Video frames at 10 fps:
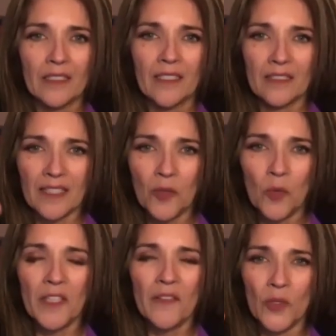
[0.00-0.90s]
It's like
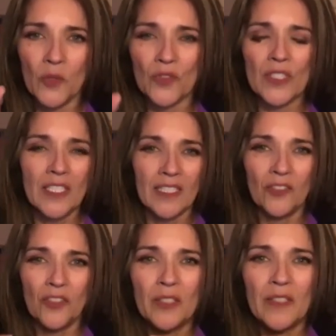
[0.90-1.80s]
one of those,
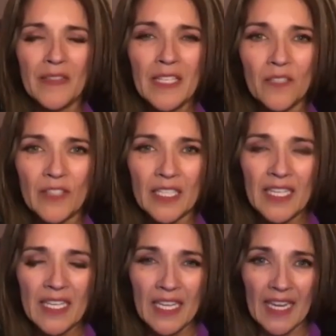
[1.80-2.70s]
you can think of it
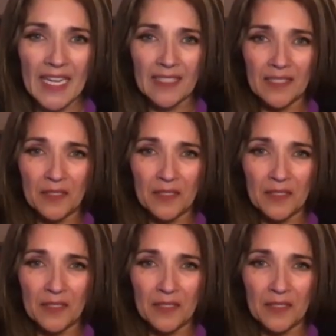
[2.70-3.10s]
as